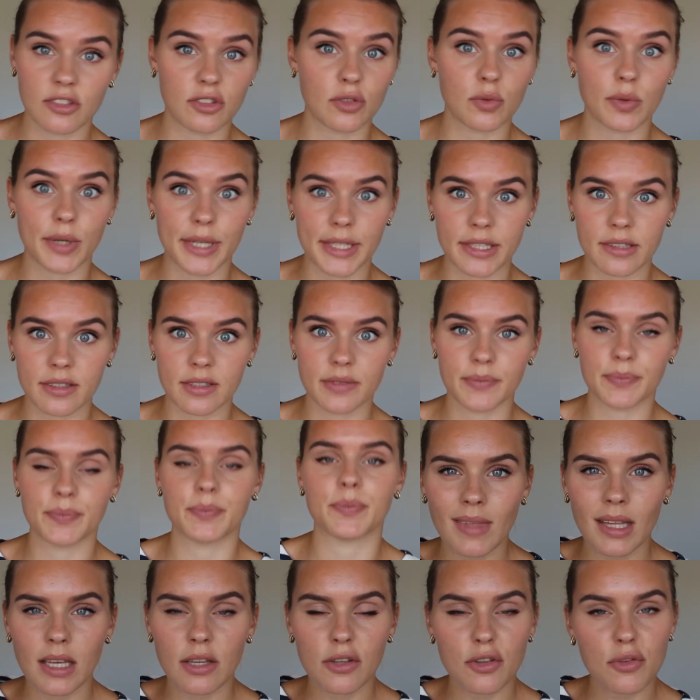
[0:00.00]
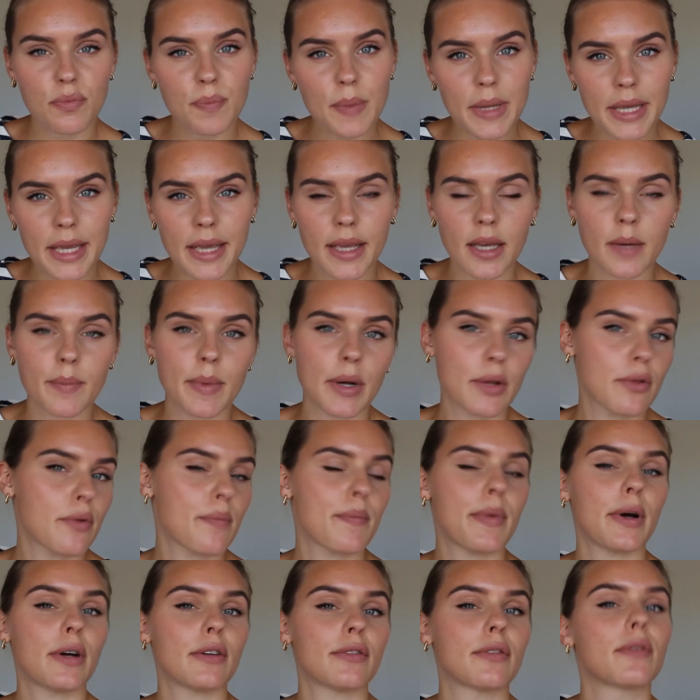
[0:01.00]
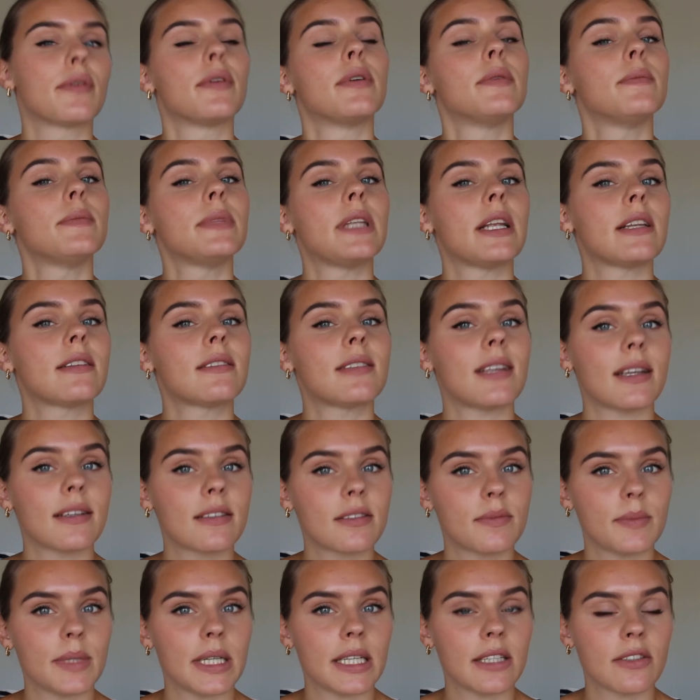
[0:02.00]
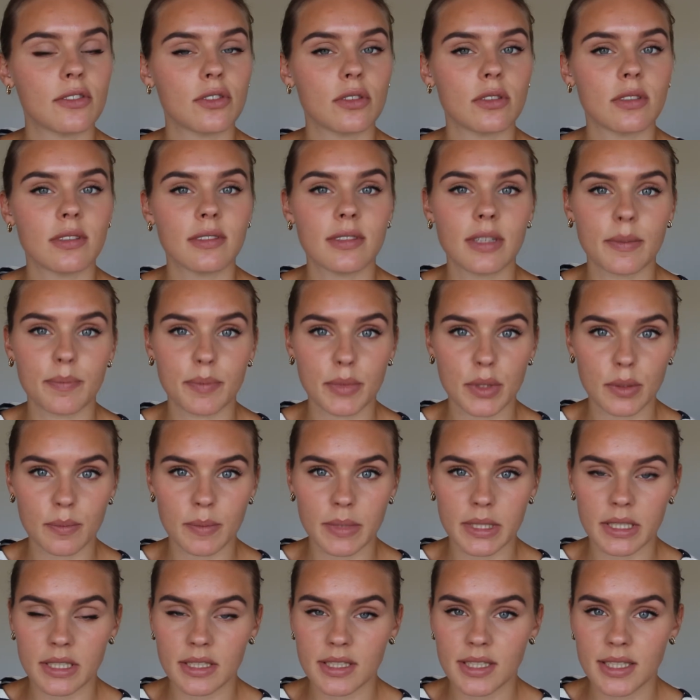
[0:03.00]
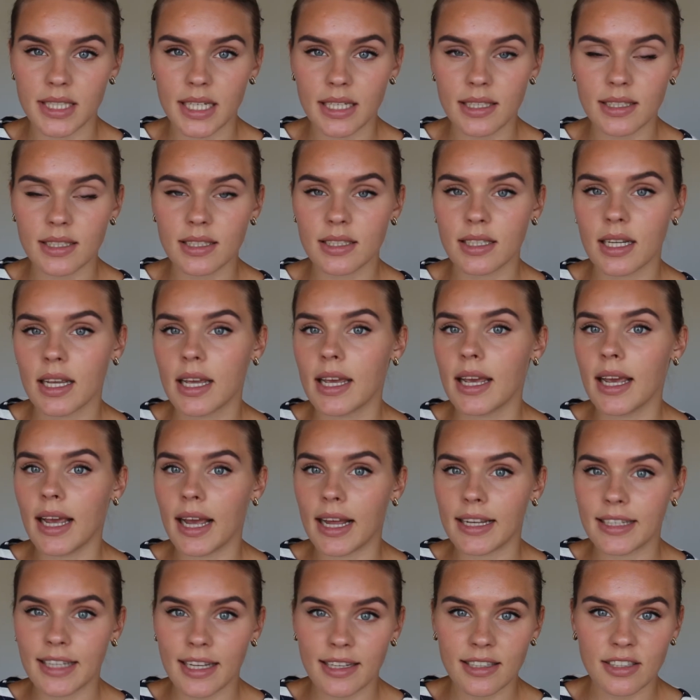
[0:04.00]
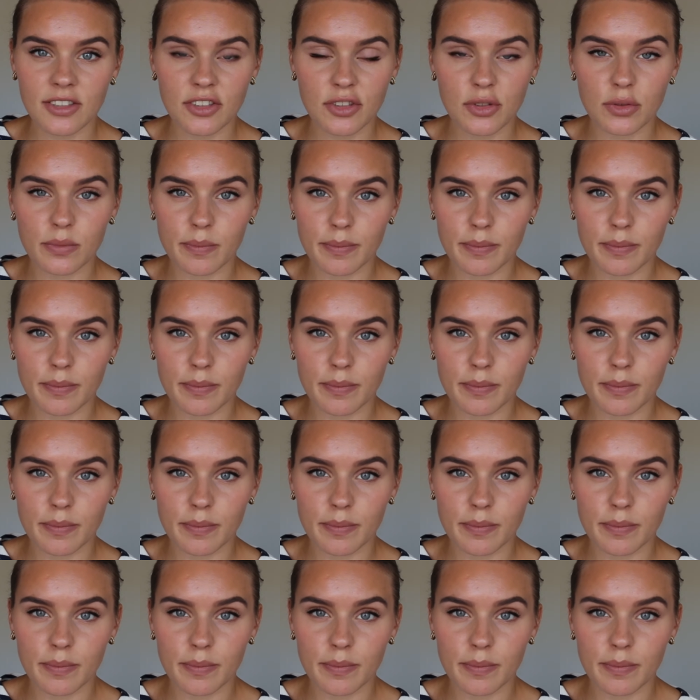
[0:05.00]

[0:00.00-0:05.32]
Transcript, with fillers: It's great. Speaking about the bathroom, that takes me into tip number six and that is to